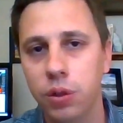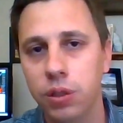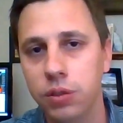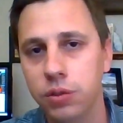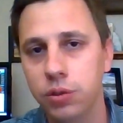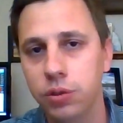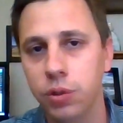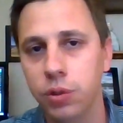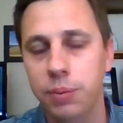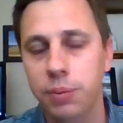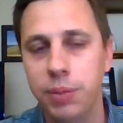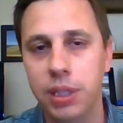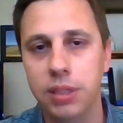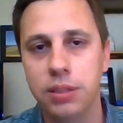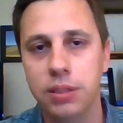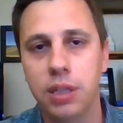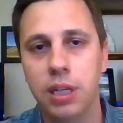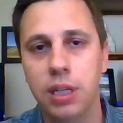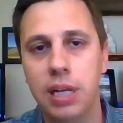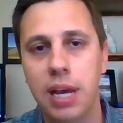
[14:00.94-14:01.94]
and
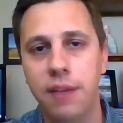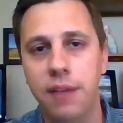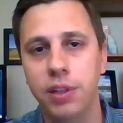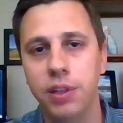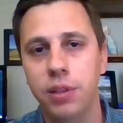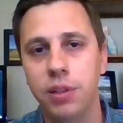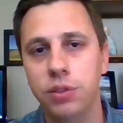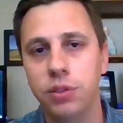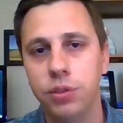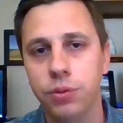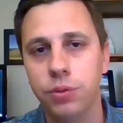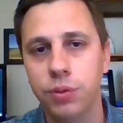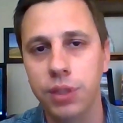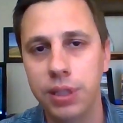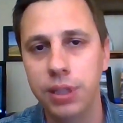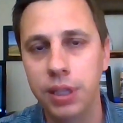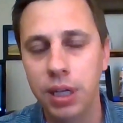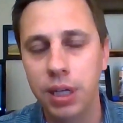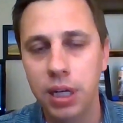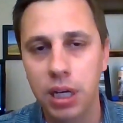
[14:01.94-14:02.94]
soybeans on having those
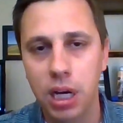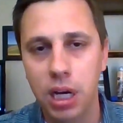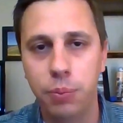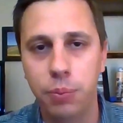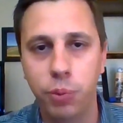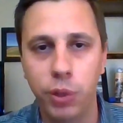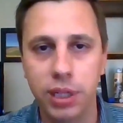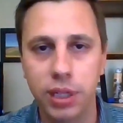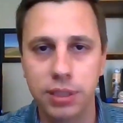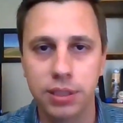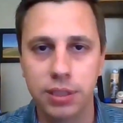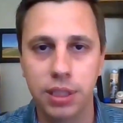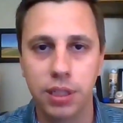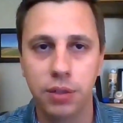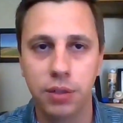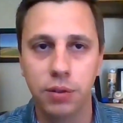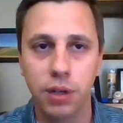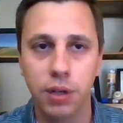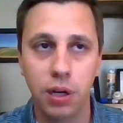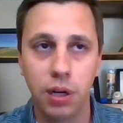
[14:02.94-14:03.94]
3 up weeks in
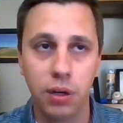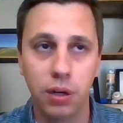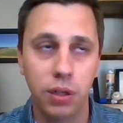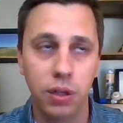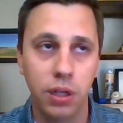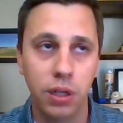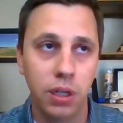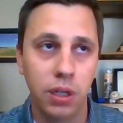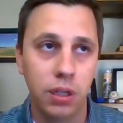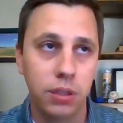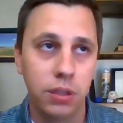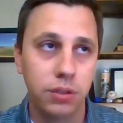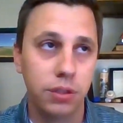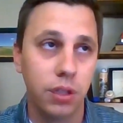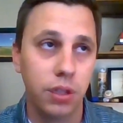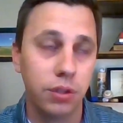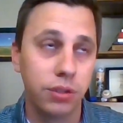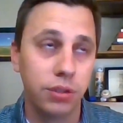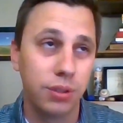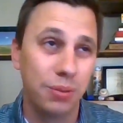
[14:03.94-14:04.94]
a row.
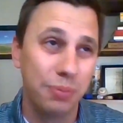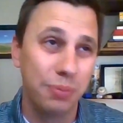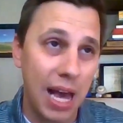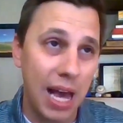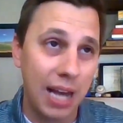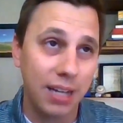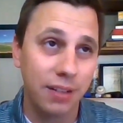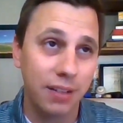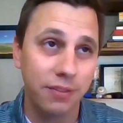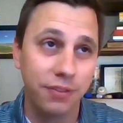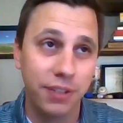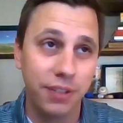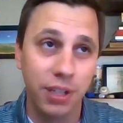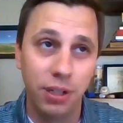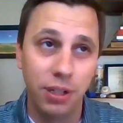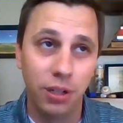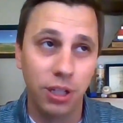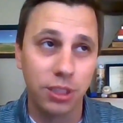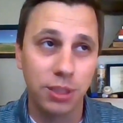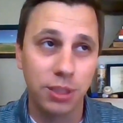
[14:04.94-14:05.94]
So some back and
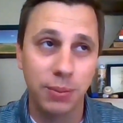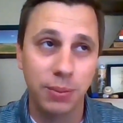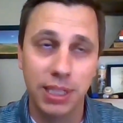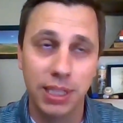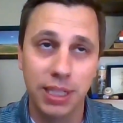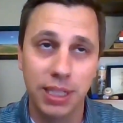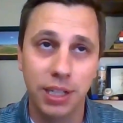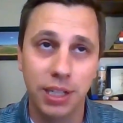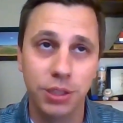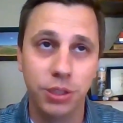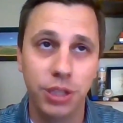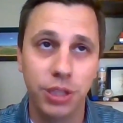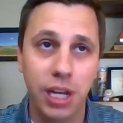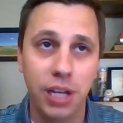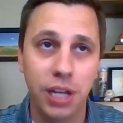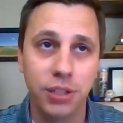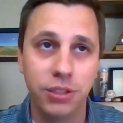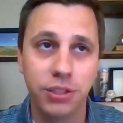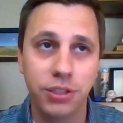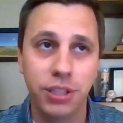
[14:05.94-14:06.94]
fill ultimately
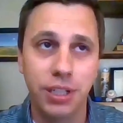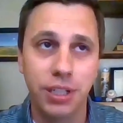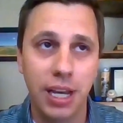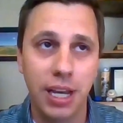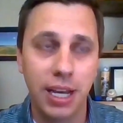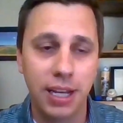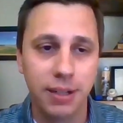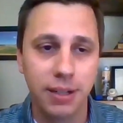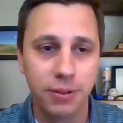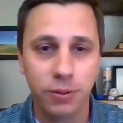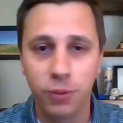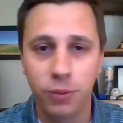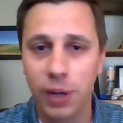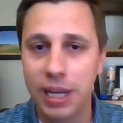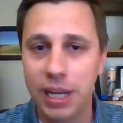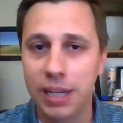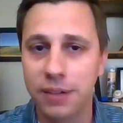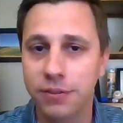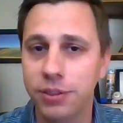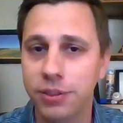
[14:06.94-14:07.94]
unchanged today,
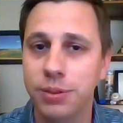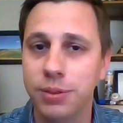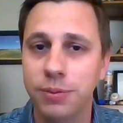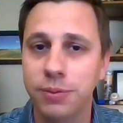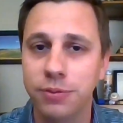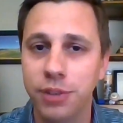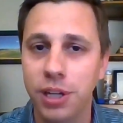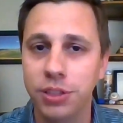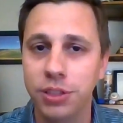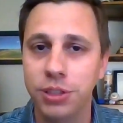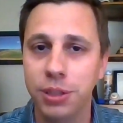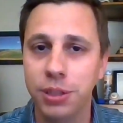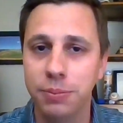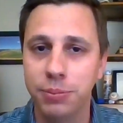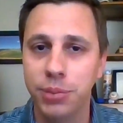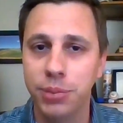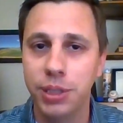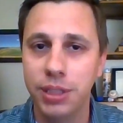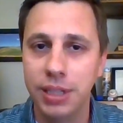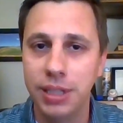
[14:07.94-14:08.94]
waiting for some fresh
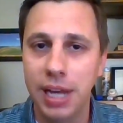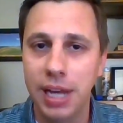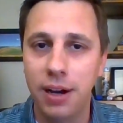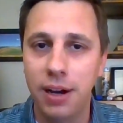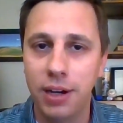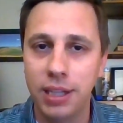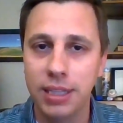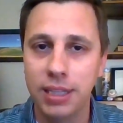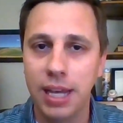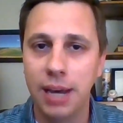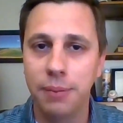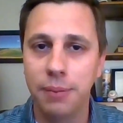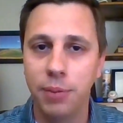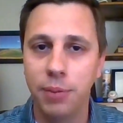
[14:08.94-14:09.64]
input now on that